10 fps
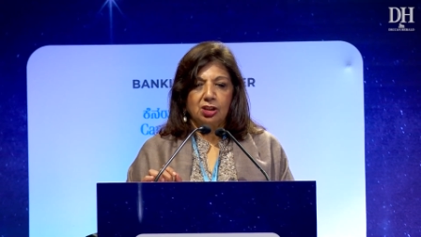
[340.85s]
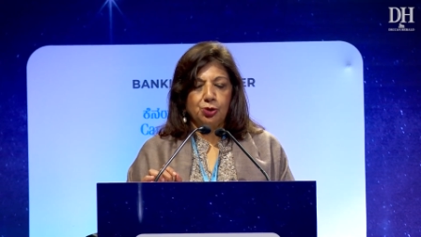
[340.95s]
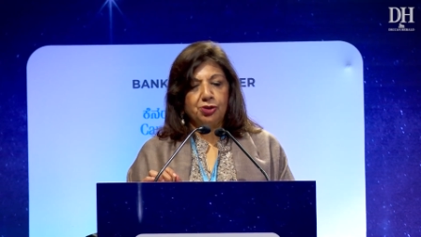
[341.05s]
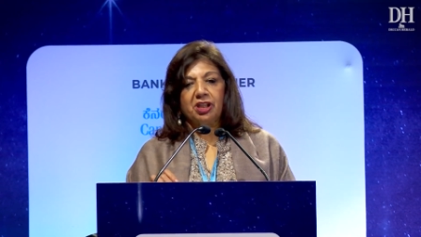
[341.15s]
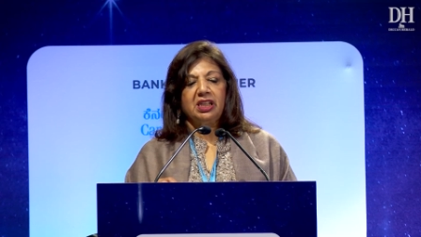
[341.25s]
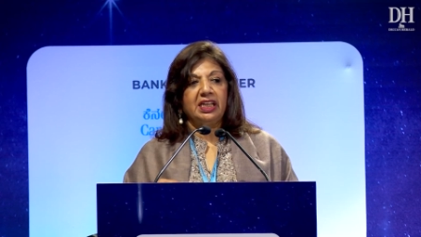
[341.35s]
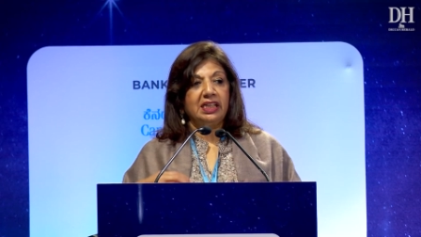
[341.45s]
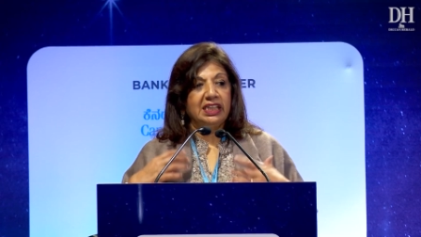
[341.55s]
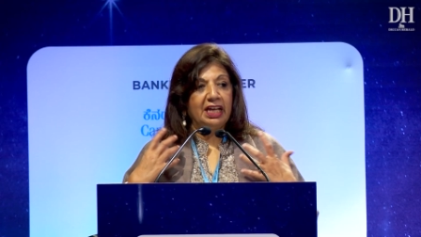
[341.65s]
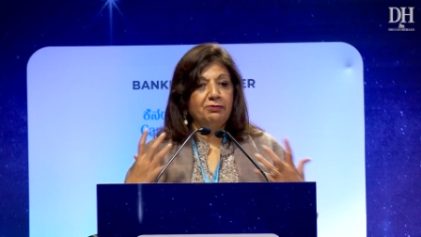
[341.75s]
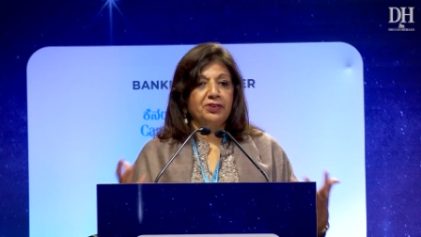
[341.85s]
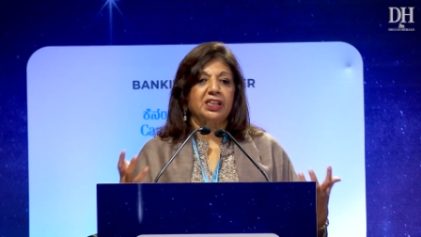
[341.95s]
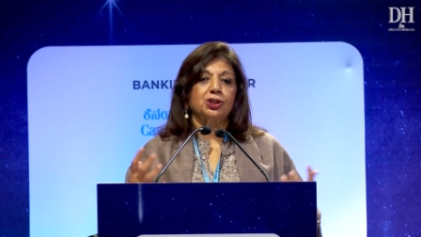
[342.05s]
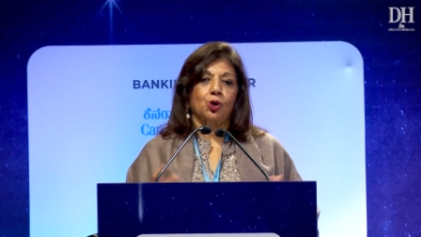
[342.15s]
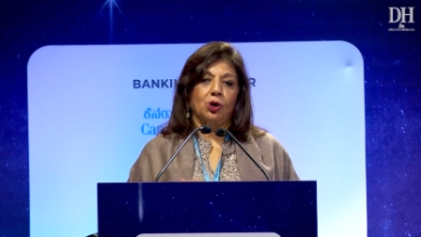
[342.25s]
to really
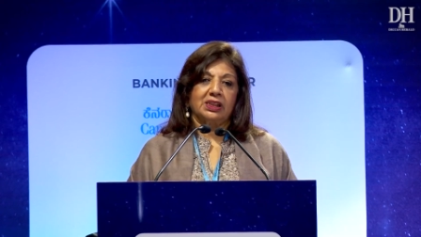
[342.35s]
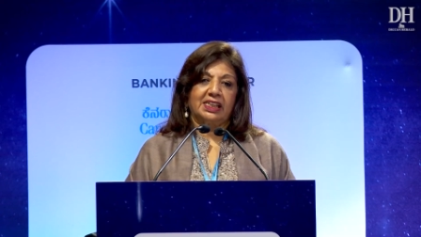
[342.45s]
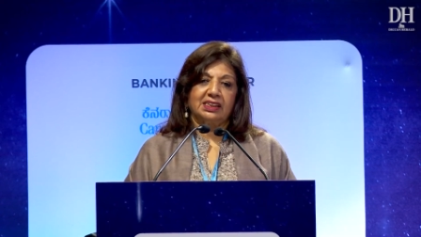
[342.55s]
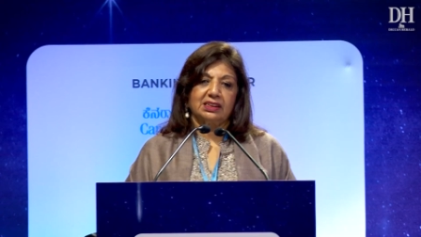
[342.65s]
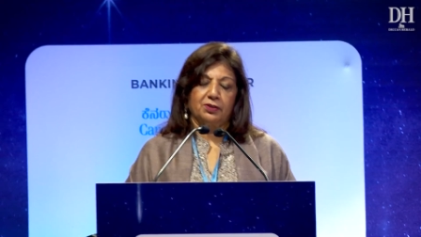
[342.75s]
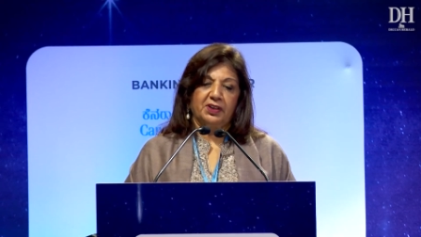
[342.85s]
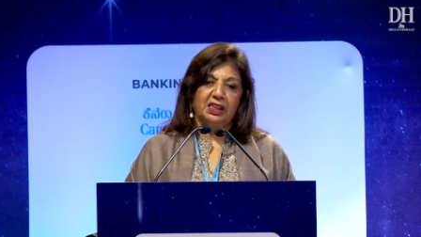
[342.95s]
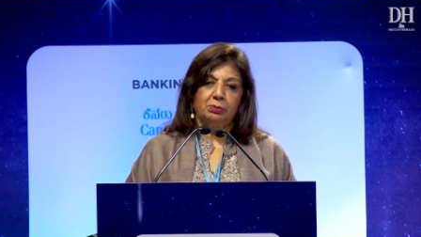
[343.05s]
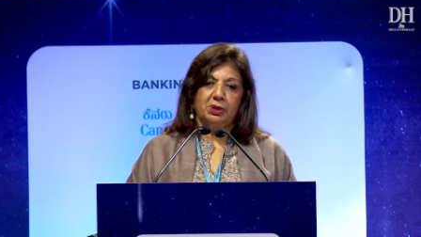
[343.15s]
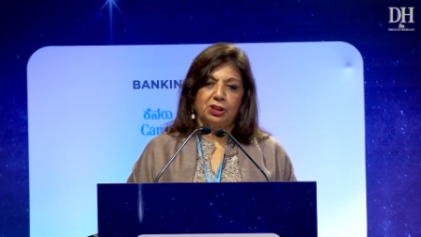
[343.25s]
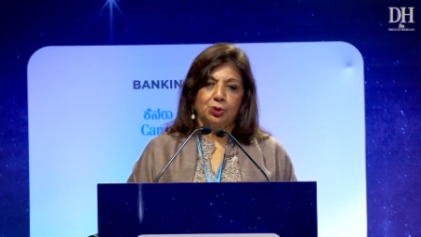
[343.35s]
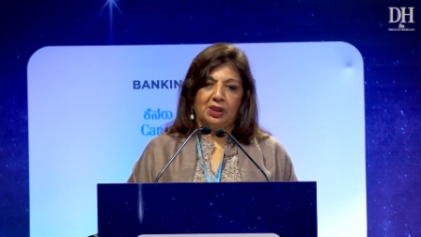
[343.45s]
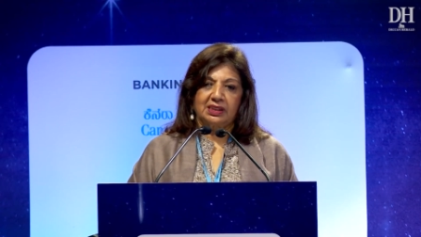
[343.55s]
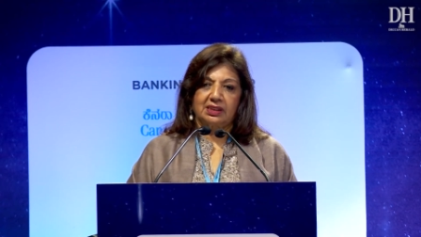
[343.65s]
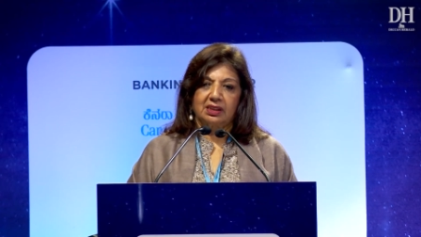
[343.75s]
leverage all that is available to
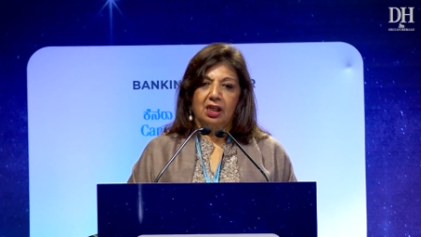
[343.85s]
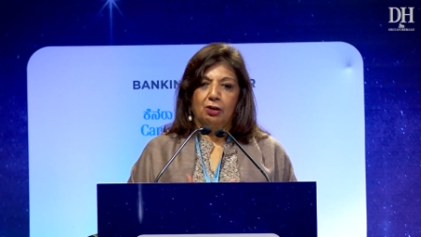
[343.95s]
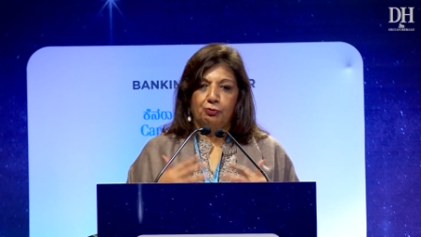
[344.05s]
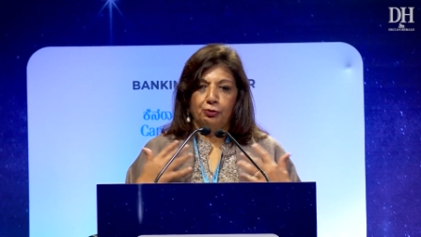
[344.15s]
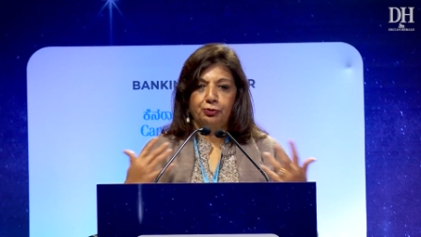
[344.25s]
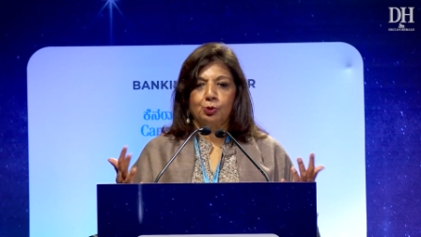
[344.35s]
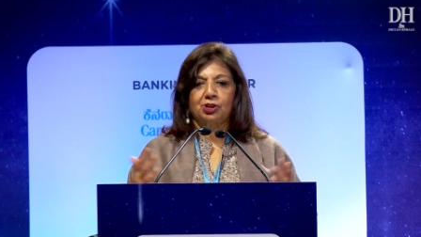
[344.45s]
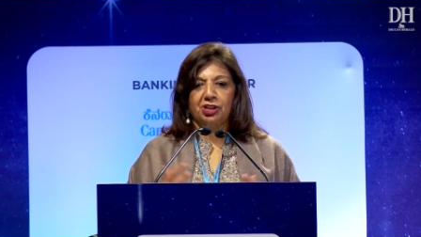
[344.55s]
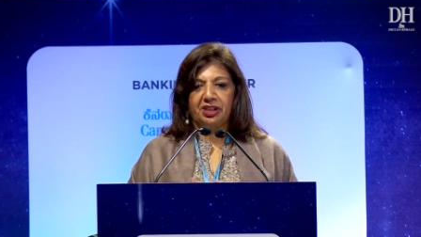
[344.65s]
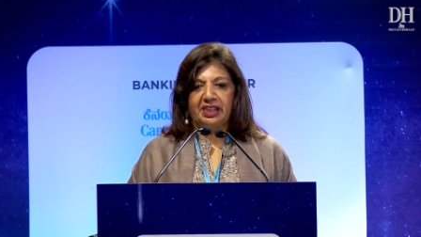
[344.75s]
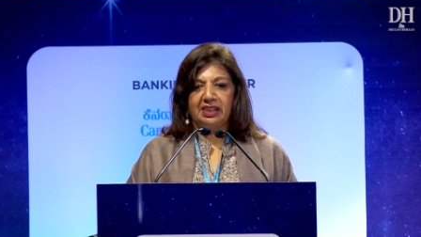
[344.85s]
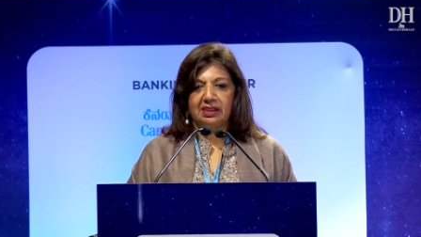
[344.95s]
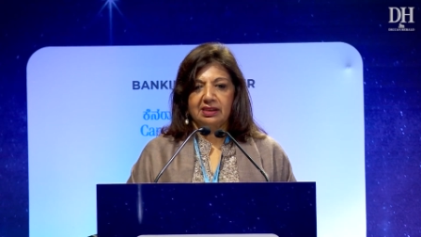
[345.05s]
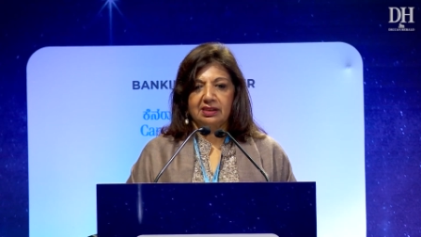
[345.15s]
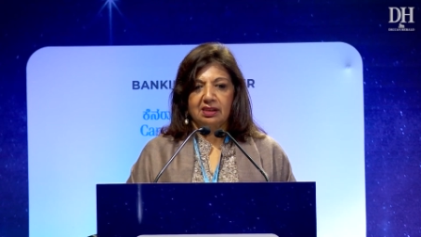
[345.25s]
us for future
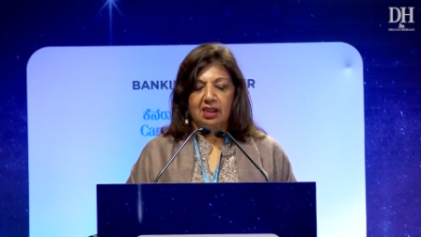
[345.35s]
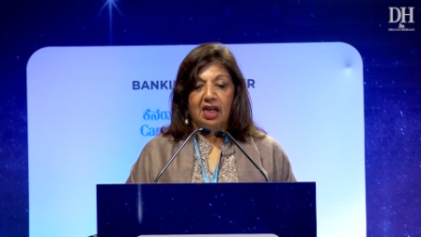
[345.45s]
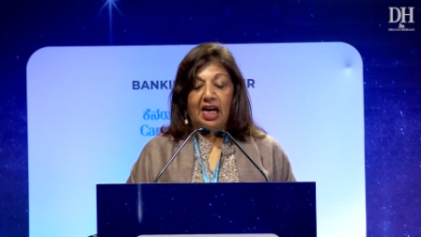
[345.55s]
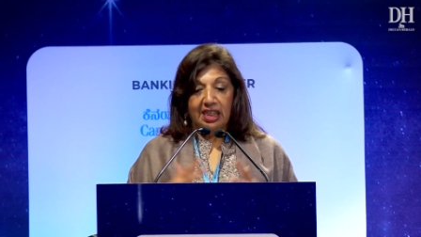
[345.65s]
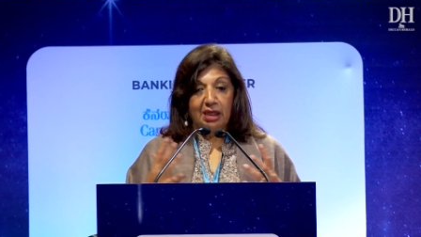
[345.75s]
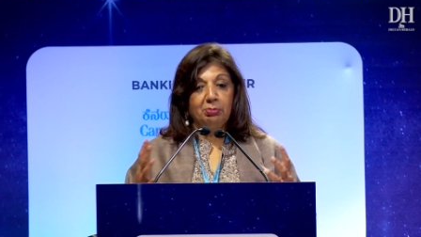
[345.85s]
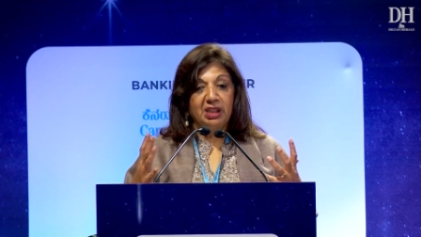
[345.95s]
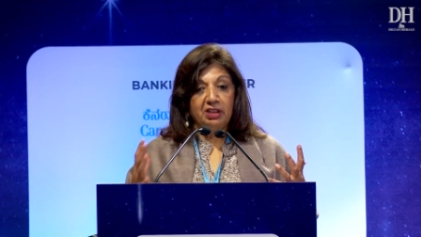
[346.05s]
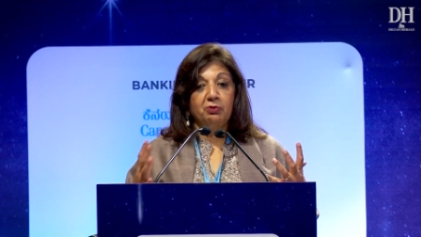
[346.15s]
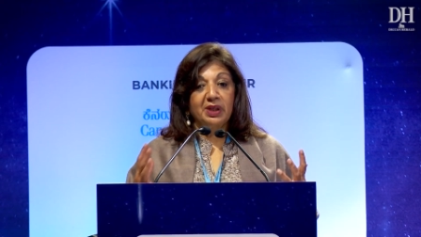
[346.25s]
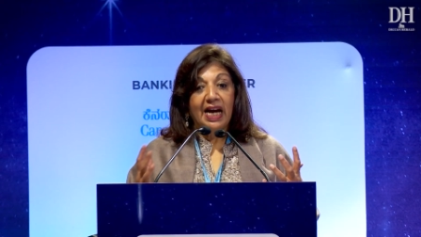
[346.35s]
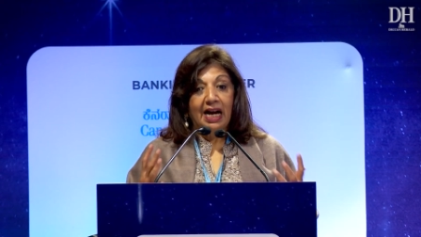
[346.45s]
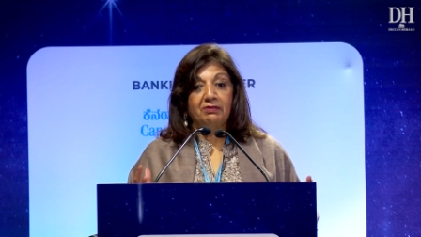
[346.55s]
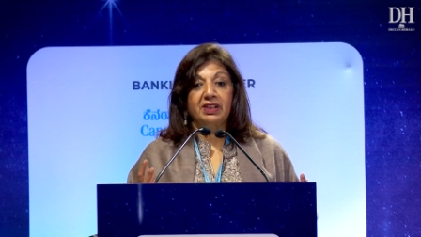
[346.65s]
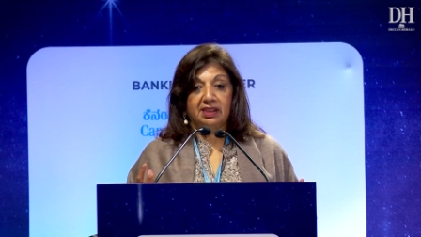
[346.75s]
readiness. And I believe we
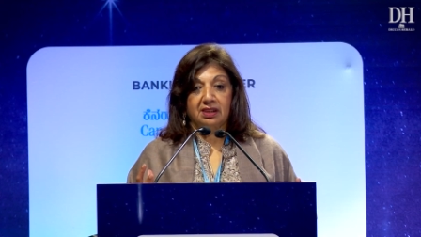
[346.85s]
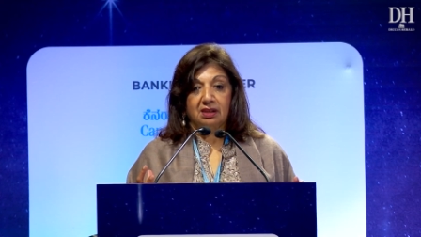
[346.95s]
have it.